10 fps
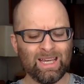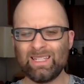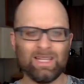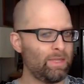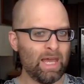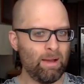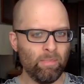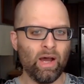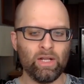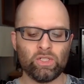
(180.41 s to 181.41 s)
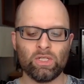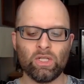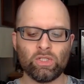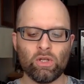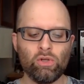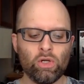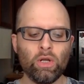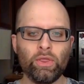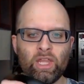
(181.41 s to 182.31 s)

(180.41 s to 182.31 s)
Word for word: it isn't that much, and so you could